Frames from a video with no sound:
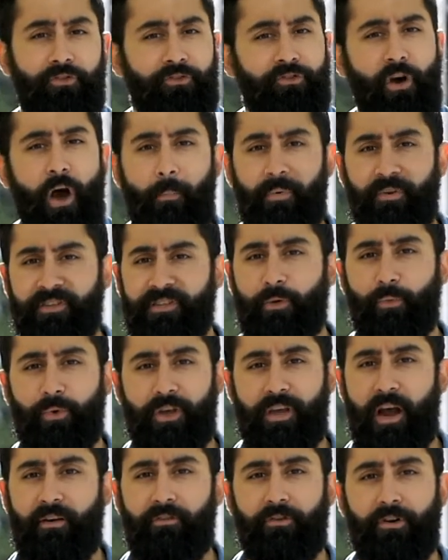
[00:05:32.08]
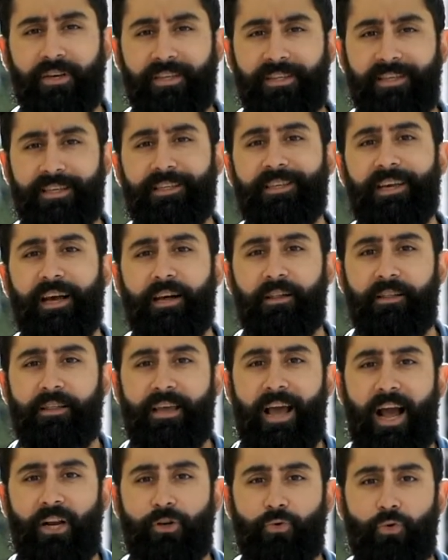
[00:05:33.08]
topics that we cover in detail in
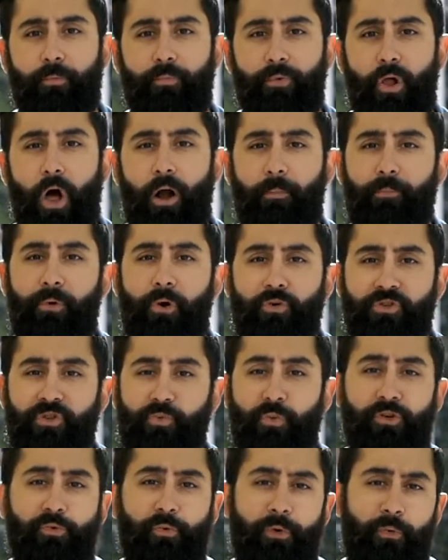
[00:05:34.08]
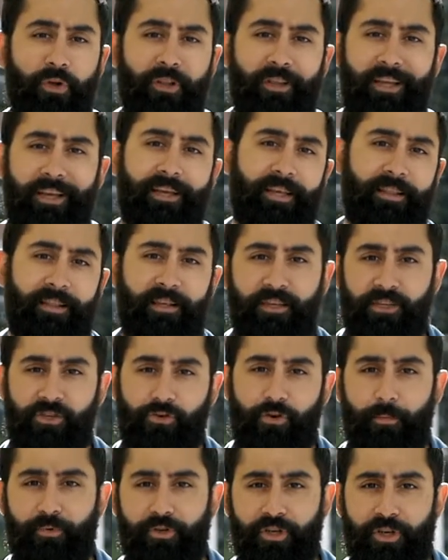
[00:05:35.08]
the actual blog post, which we will link in the
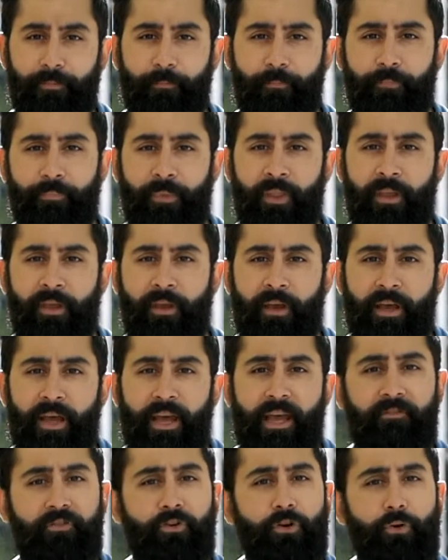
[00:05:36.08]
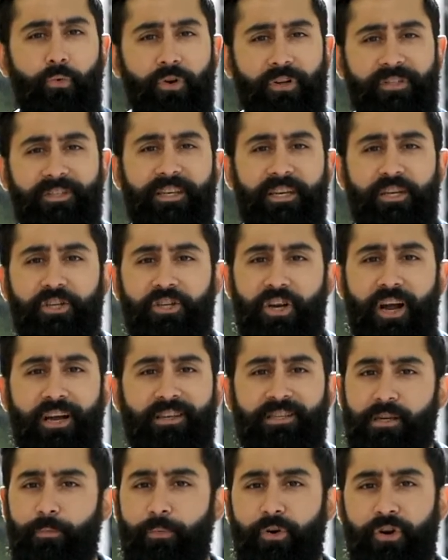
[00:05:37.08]
description. If you're a Realty Ninja
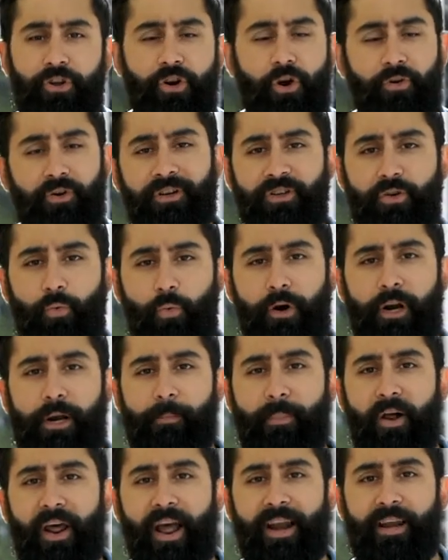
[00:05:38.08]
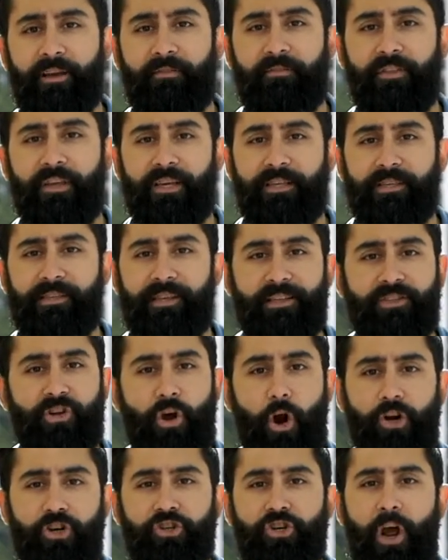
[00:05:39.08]
customer, you don't need to worry about any of these. It's
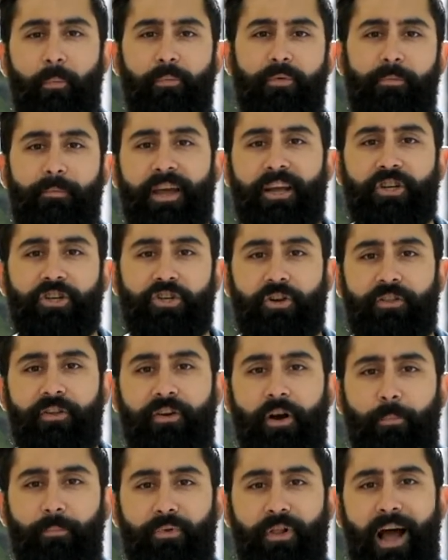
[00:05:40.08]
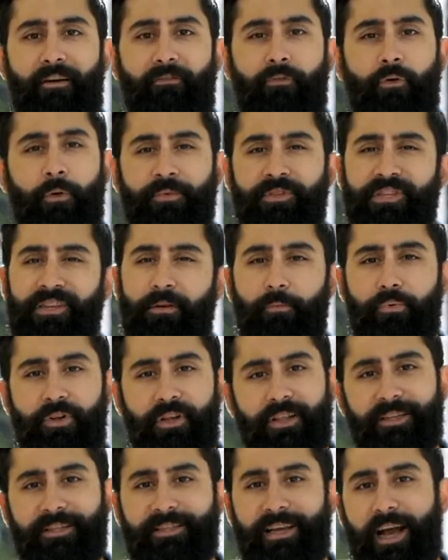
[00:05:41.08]
our job to make sure that our platform is
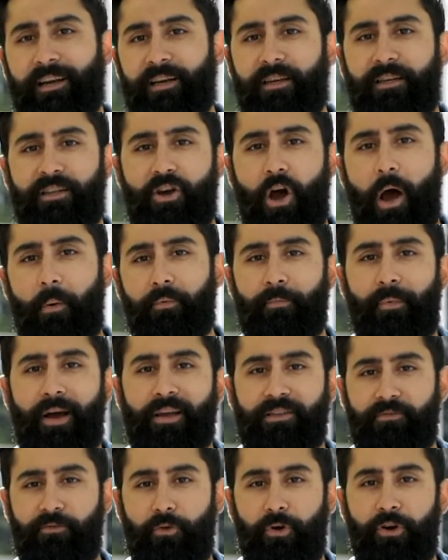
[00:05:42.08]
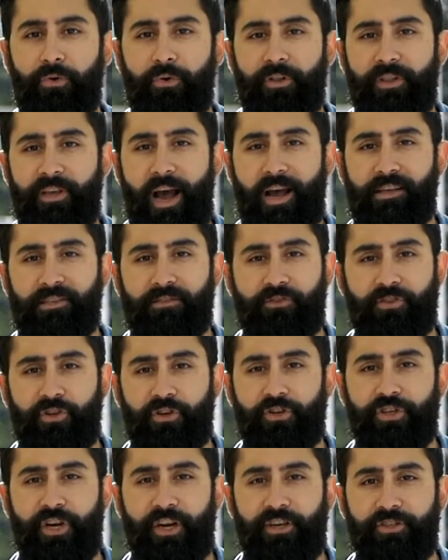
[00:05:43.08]
completely technically optimized for you in the eyes of
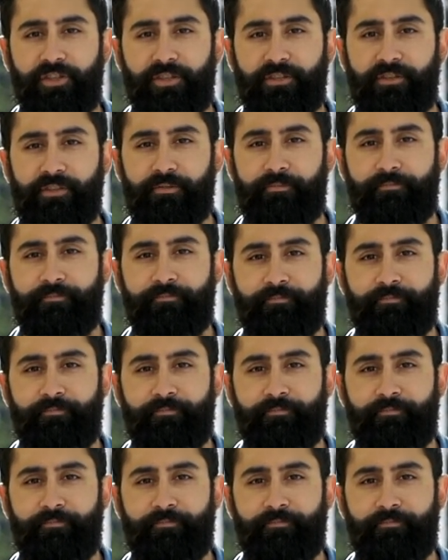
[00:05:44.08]
search engines.